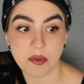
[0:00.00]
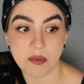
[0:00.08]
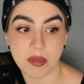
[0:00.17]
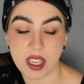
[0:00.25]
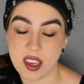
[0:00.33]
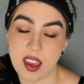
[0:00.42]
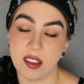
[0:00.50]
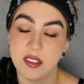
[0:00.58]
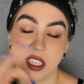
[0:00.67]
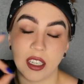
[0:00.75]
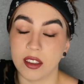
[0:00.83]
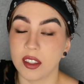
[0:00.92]
the
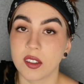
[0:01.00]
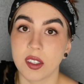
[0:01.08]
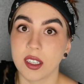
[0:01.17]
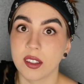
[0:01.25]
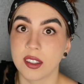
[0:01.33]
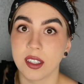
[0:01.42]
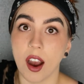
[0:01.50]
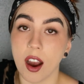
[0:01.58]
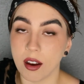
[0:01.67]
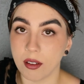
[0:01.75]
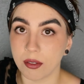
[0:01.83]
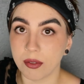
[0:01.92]
antithesis
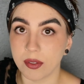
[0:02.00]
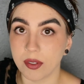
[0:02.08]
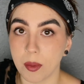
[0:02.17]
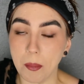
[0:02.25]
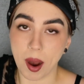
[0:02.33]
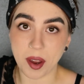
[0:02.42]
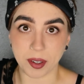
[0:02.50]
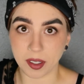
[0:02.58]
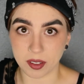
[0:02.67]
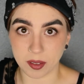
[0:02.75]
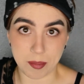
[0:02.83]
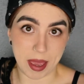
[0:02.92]
of
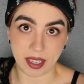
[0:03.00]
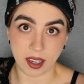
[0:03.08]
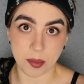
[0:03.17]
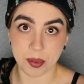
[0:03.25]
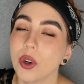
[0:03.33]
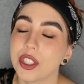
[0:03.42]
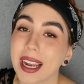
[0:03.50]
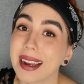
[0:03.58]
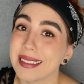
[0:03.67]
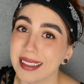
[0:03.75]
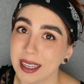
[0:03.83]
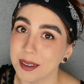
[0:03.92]
modern makeup, which
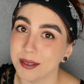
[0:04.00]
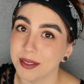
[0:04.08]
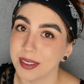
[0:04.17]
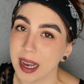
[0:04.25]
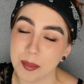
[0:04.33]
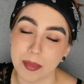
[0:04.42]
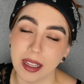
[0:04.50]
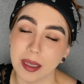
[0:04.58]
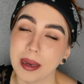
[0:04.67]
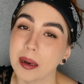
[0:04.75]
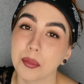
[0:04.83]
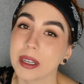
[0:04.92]
I love. I'm all
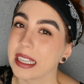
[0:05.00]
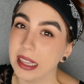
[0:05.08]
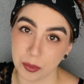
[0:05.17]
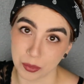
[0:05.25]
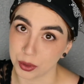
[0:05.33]
about breaking them